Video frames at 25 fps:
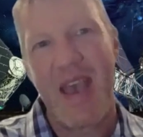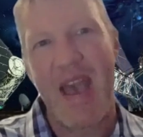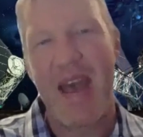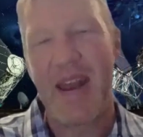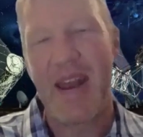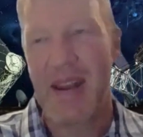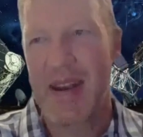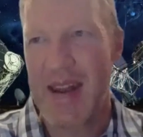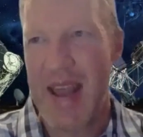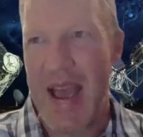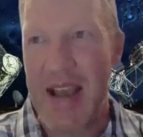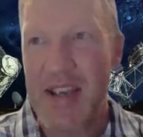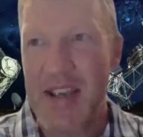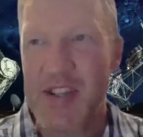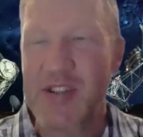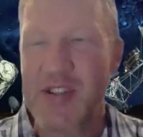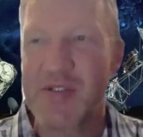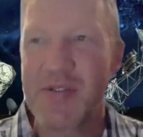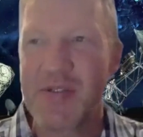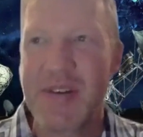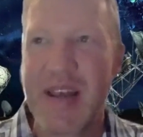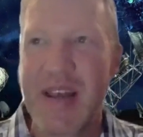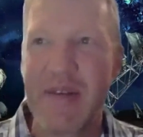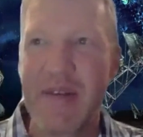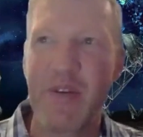At a
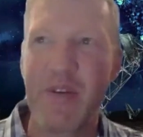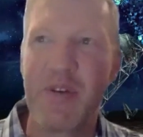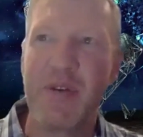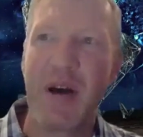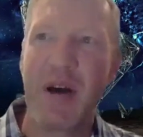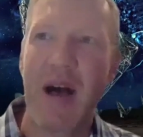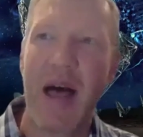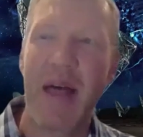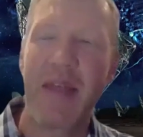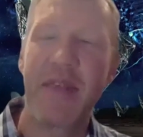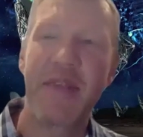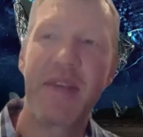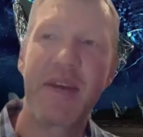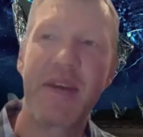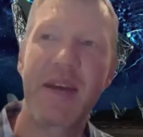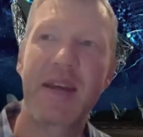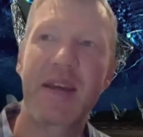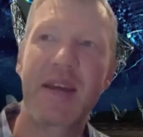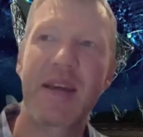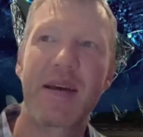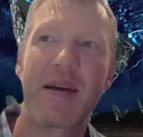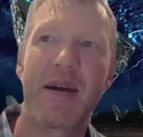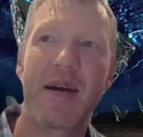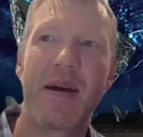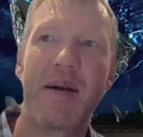national level, I
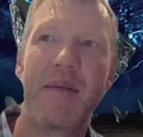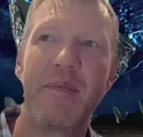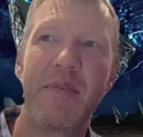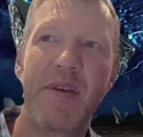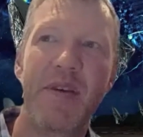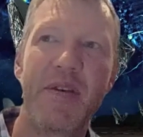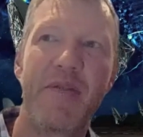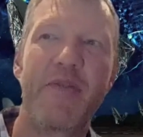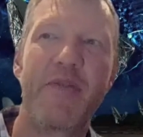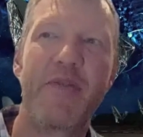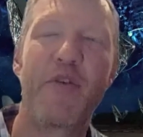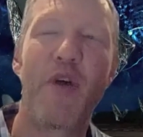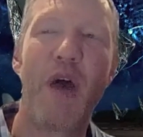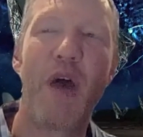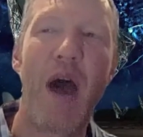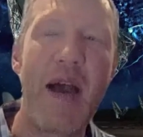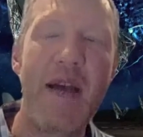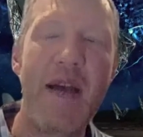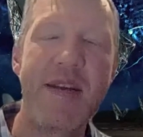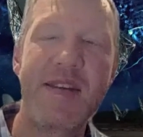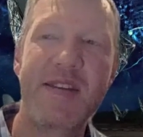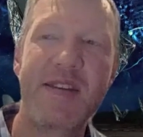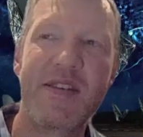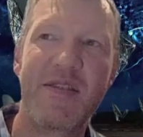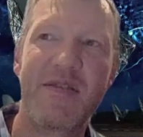think there are a
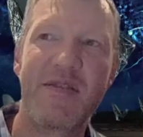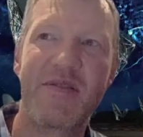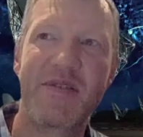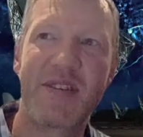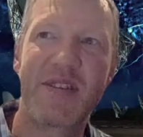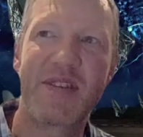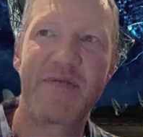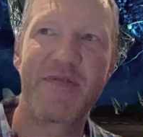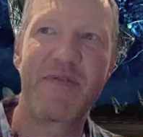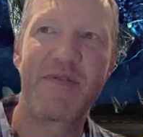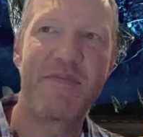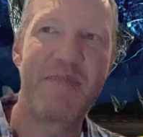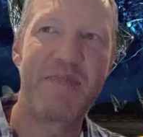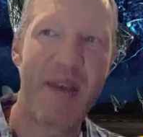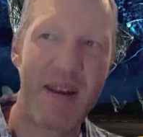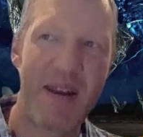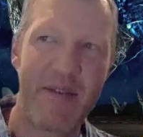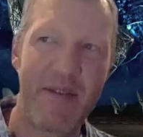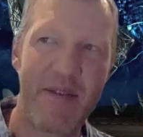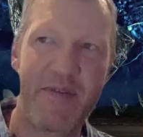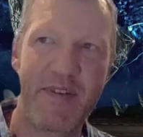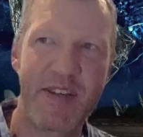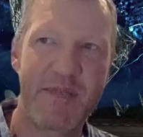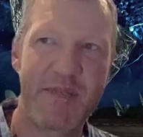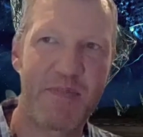variety of different
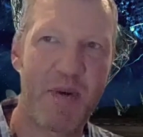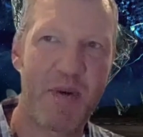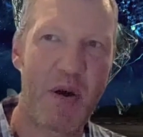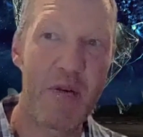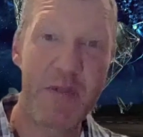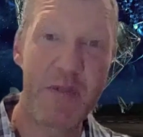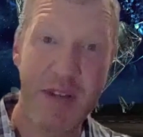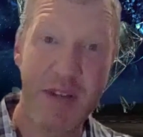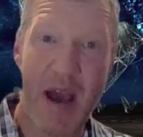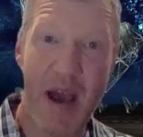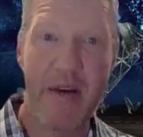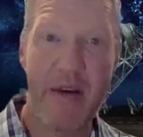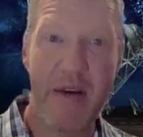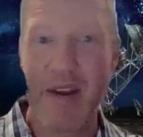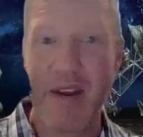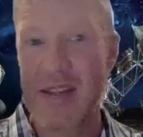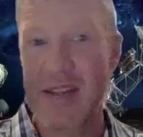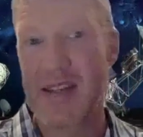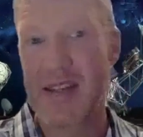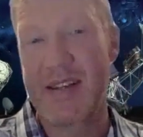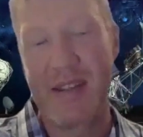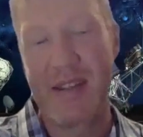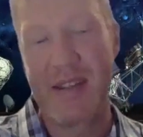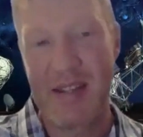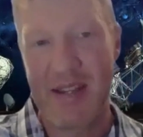benefits, both
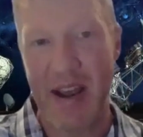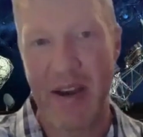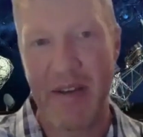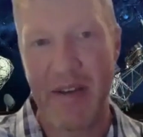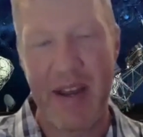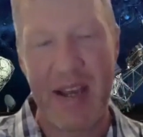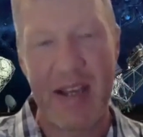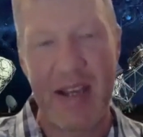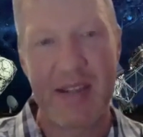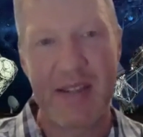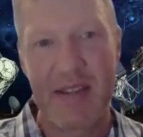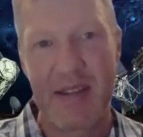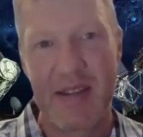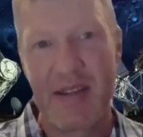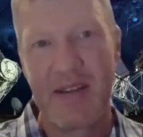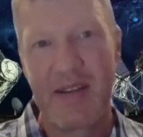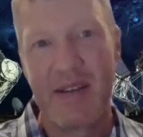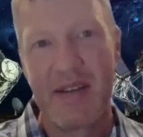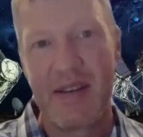direct and indirect.